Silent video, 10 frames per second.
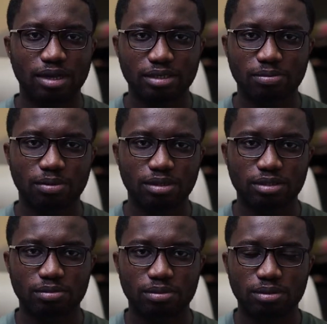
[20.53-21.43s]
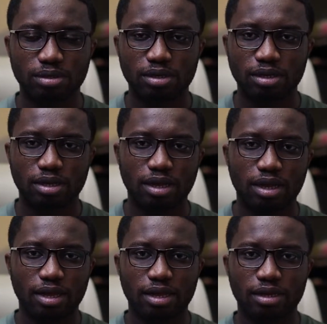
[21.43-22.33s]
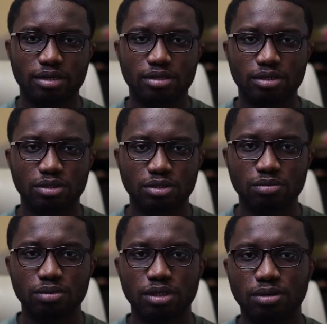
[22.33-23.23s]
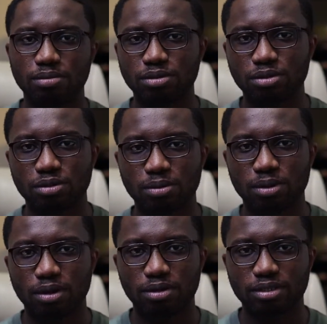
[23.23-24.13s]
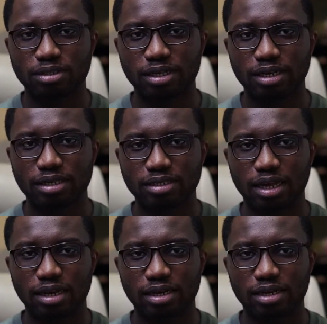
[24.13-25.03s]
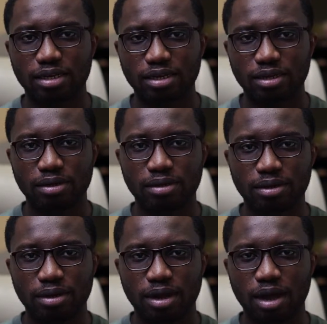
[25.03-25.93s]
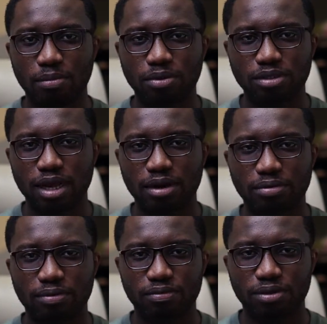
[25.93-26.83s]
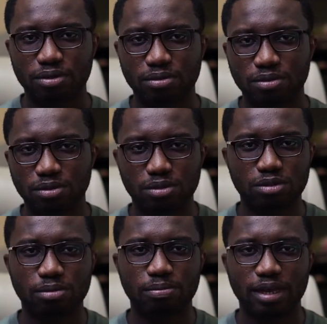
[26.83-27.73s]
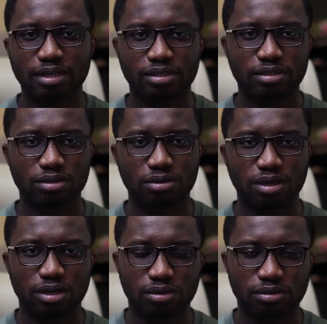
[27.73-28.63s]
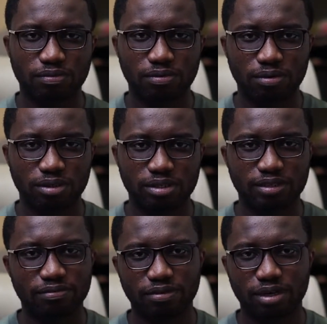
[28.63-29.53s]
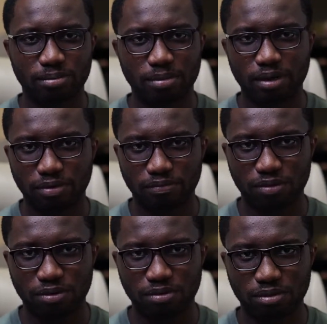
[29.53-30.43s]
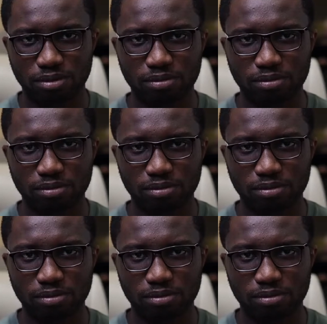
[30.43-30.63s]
as possible, and you'll be able to understand exactly how much ad revenue YouTube pays its creators for different amount of views.